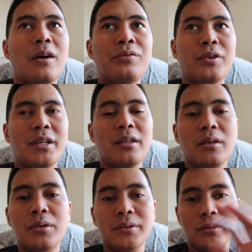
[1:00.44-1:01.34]
for the
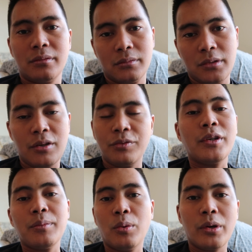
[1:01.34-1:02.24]
loan,
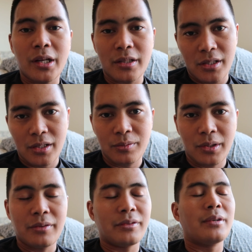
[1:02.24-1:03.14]
for the mortgage and
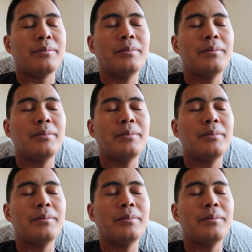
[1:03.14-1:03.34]
whatever.